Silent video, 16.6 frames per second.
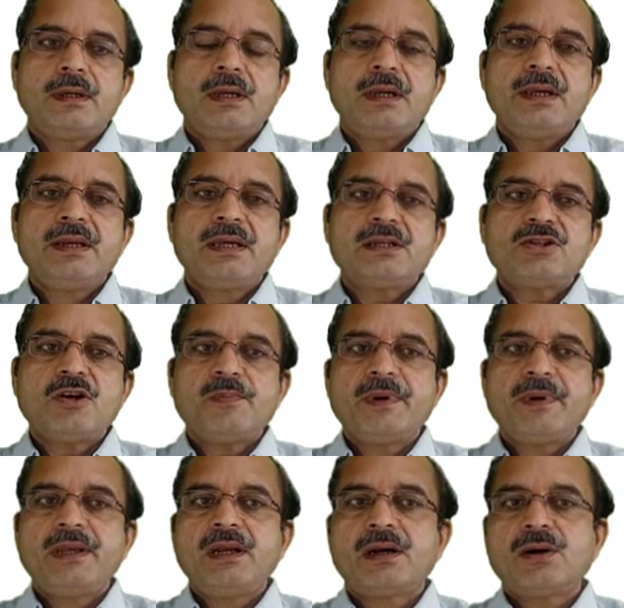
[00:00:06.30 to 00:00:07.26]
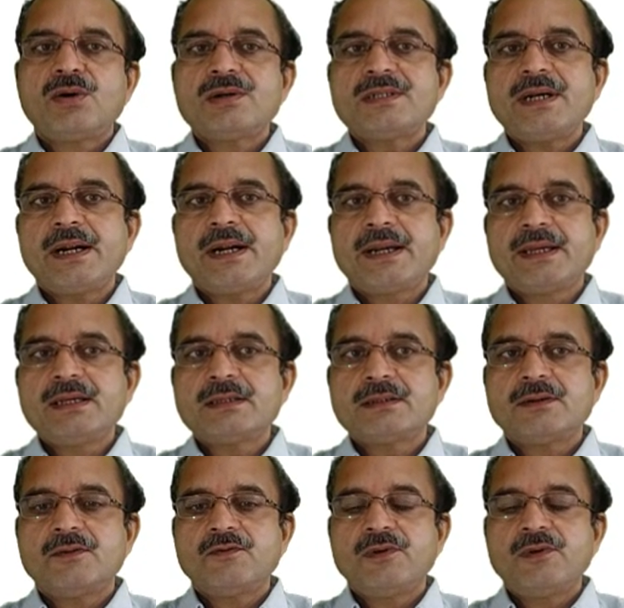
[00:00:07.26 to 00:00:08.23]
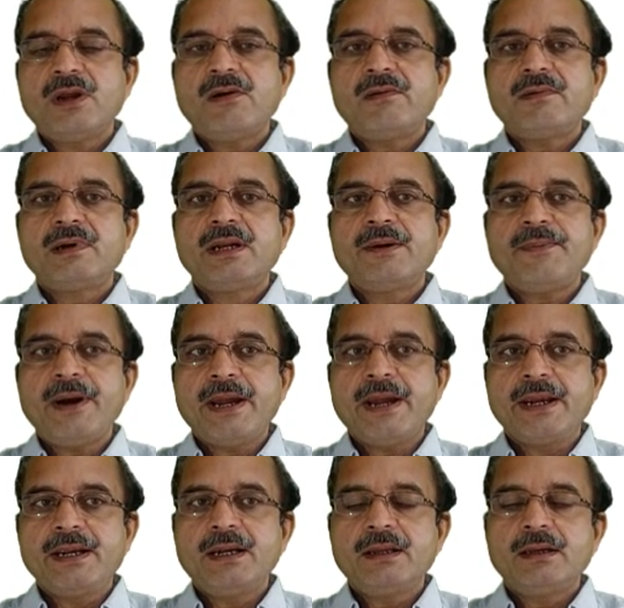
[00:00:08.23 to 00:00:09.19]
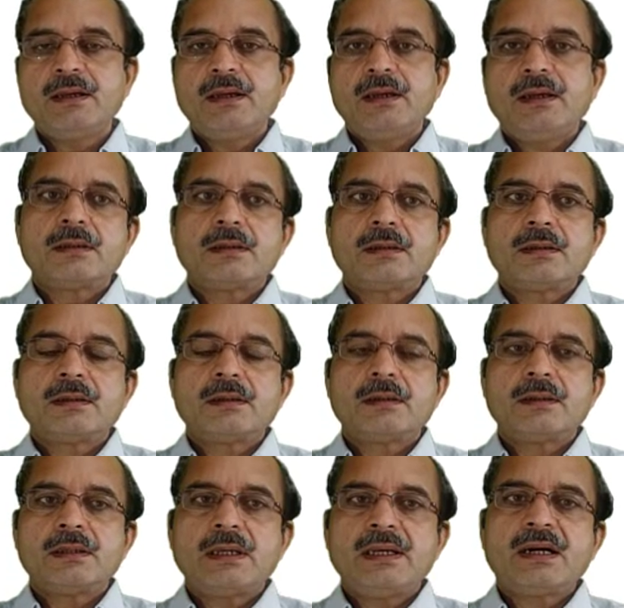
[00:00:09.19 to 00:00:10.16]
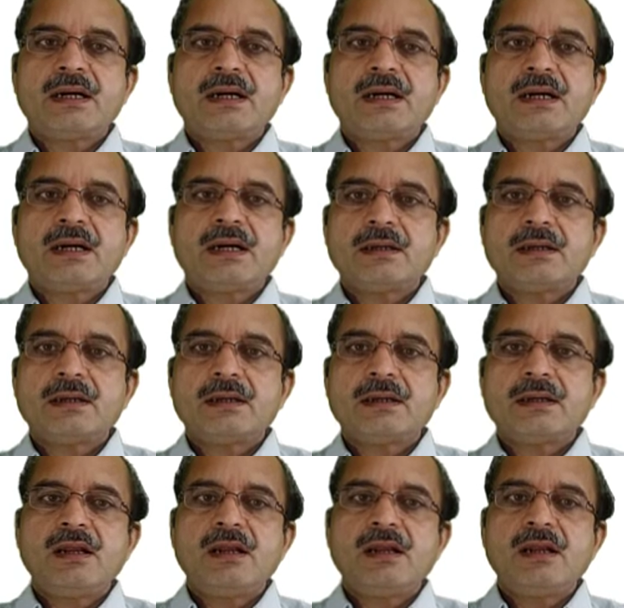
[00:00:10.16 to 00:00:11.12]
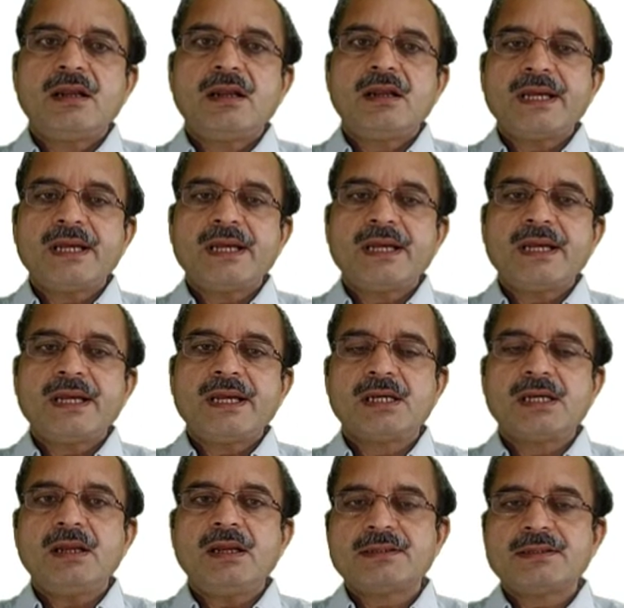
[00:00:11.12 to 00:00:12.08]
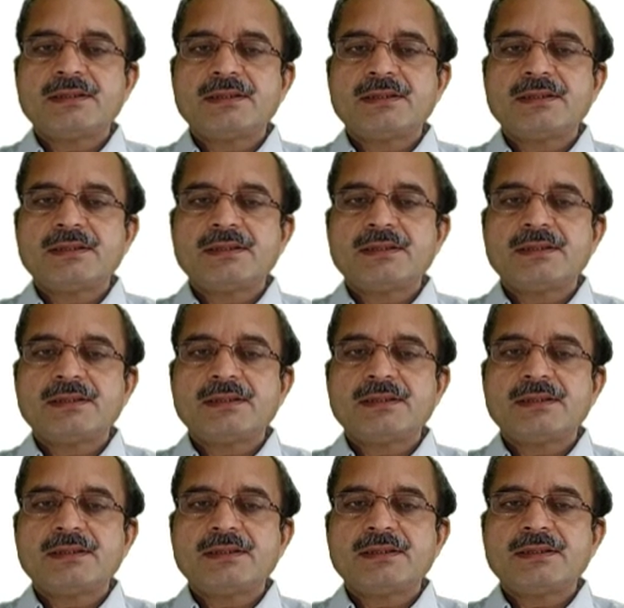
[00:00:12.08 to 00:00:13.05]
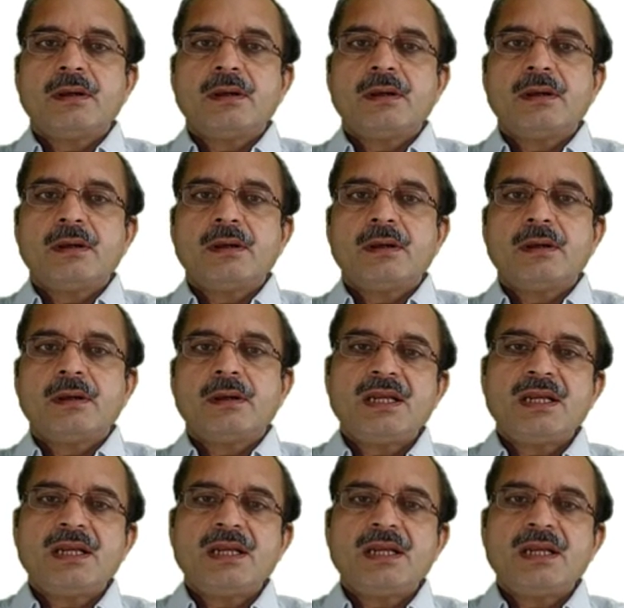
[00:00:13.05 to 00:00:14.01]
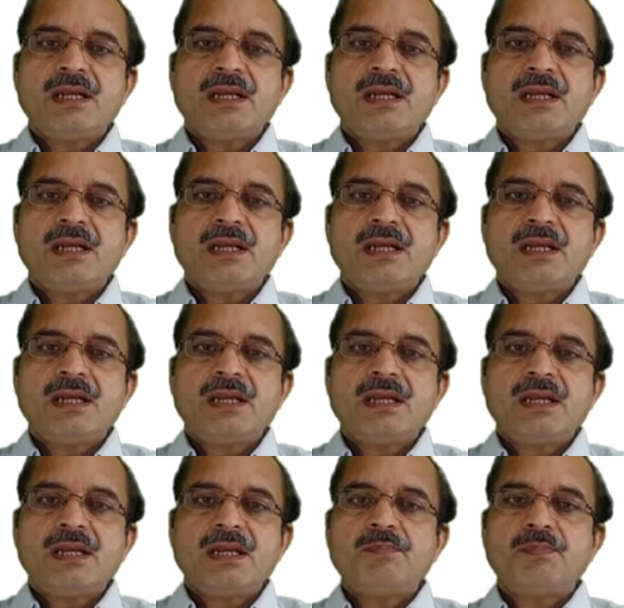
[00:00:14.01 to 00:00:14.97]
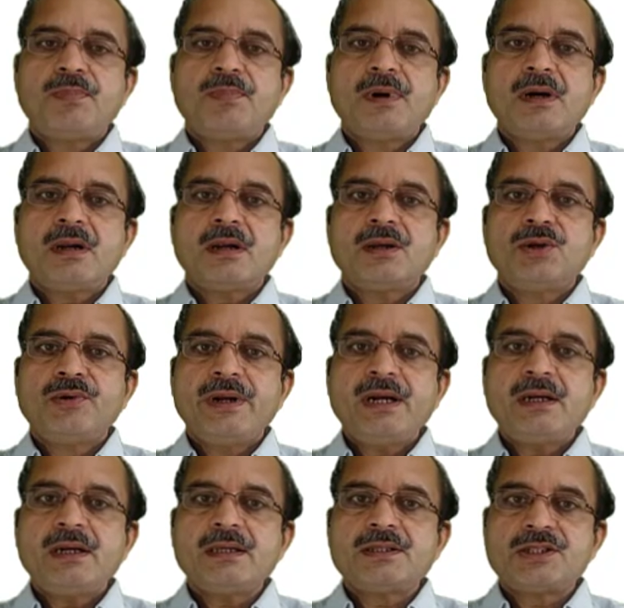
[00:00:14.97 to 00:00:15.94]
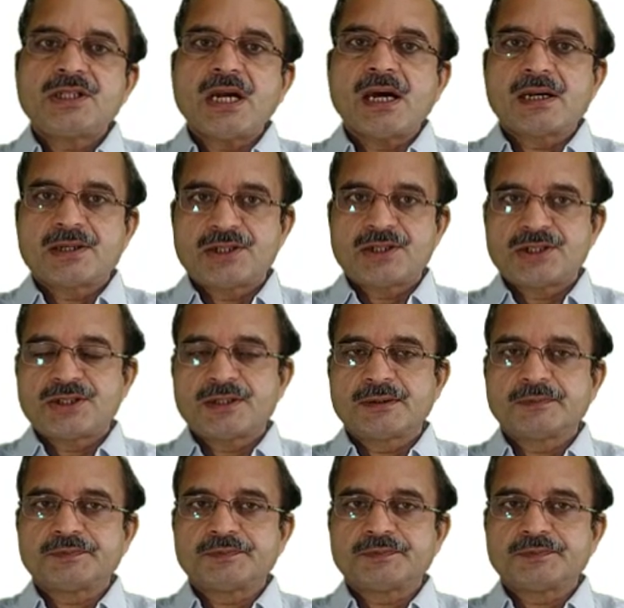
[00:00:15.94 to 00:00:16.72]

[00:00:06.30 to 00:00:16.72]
In case of electrostatics, we have defined the electric scalar potential as the potential energy per unit charge.